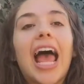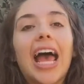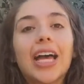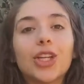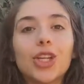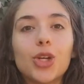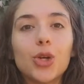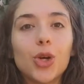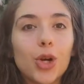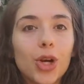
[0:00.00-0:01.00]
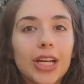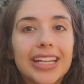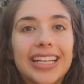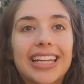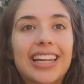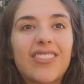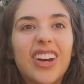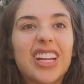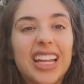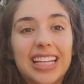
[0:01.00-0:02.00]
and you're eating
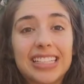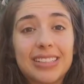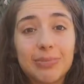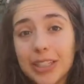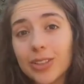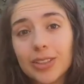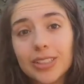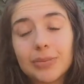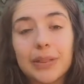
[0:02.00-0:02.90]
very light meals,